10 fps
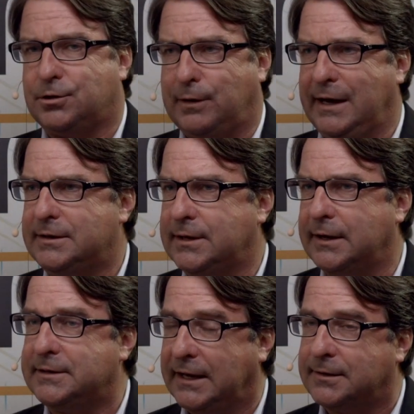great
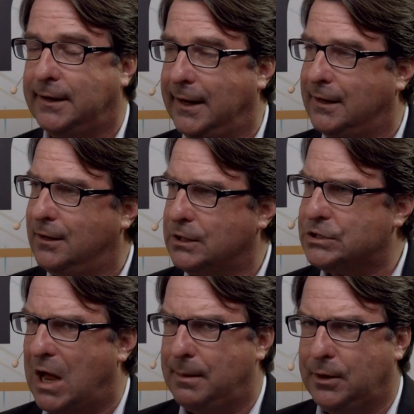day today, good
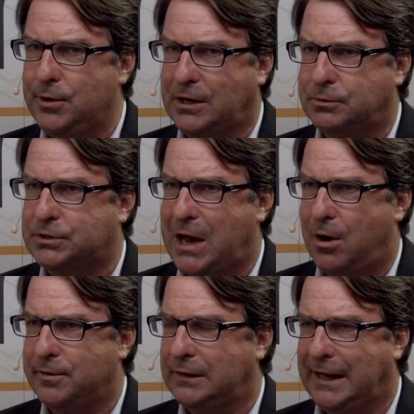job. I know you guys were
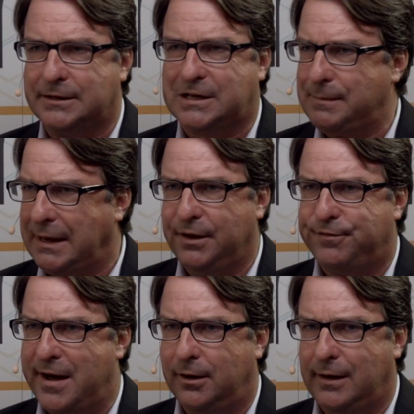scouring the landscape. Any
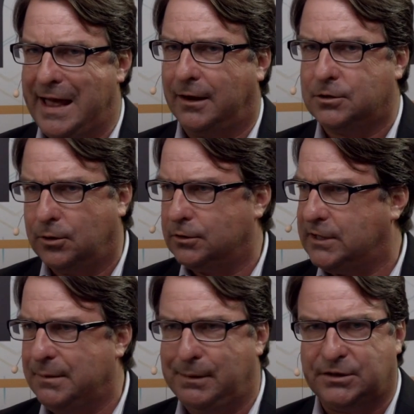final anecdotal
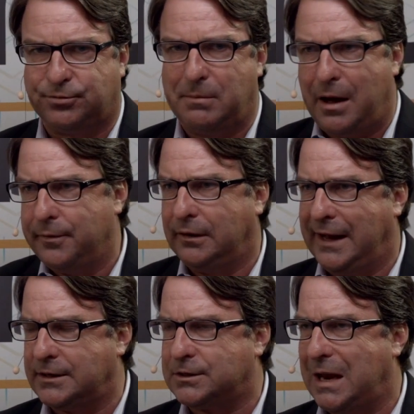tidbits from out in the
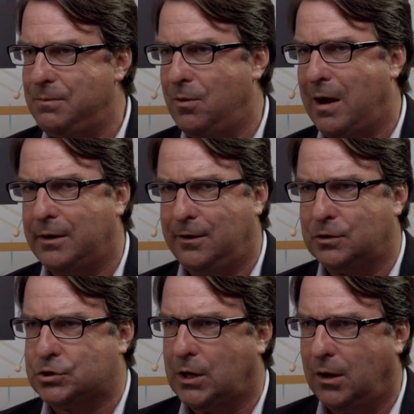landscape? You're out here in the
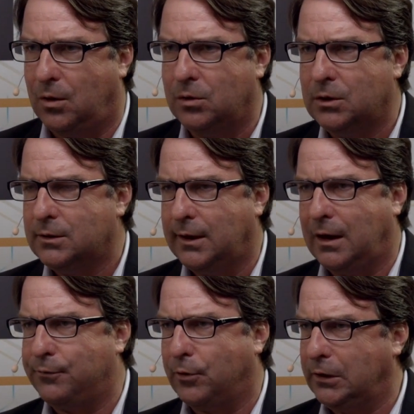show
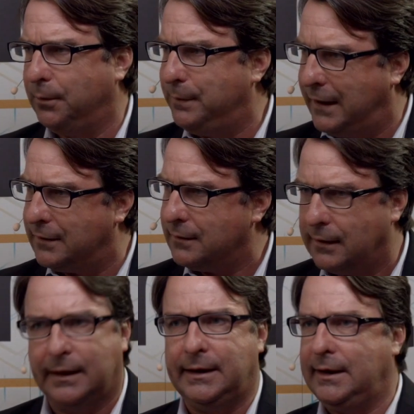for a little bit.
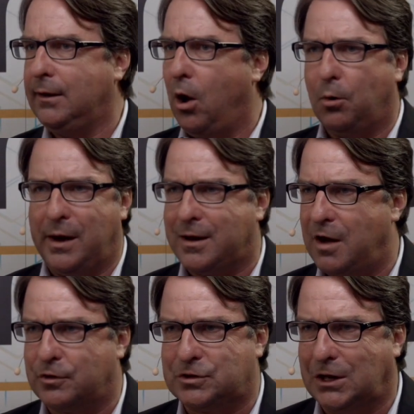Any hallway
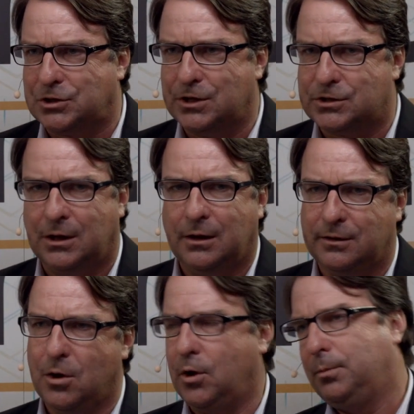conversations
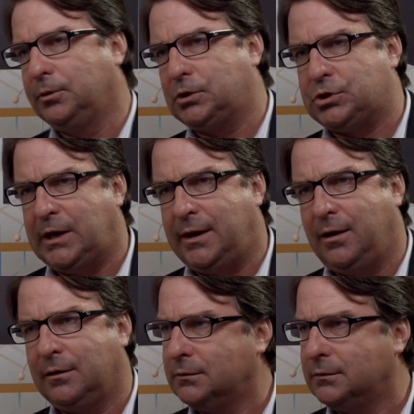notable to share?